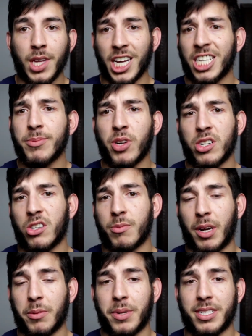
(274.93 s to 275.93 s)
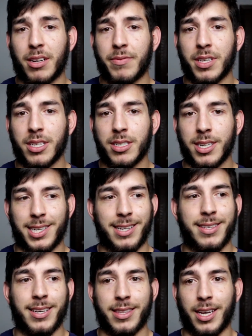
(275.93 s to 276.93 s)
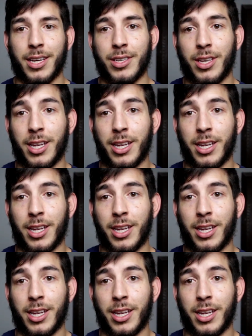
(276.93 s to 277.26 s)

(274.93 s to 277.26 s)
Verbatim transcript: I keep trying to remind myself this, and I think that